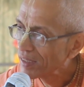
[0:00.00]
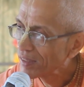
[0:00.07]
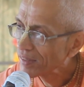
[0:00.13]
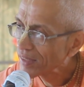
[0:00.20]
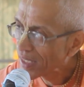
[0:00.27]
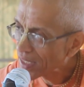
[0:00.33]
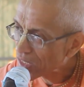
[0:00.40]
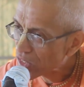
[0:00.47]

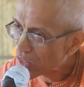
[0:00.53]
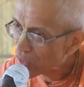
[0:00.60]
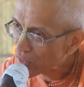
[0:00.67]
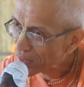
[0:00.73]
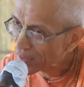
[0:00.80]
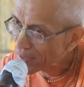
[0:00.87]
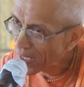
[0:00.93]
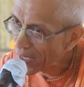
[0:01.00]
there
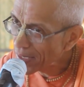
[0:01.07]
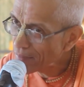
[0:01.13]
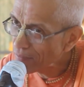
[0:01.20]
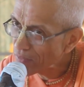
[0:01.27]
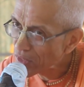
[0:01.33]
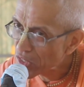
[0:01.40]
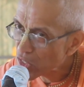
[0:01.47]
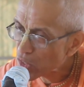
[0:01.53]
is time
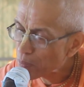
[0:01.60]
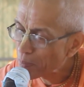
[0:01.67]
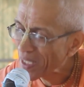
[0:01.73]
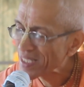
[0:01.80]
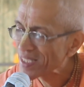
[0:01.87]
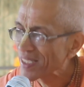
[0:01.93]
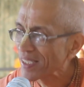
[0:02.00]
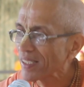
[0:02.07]
which is
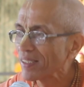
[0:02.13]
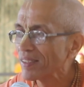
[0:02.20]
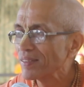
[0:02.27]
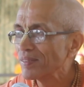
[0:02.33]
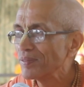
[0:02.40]
passing.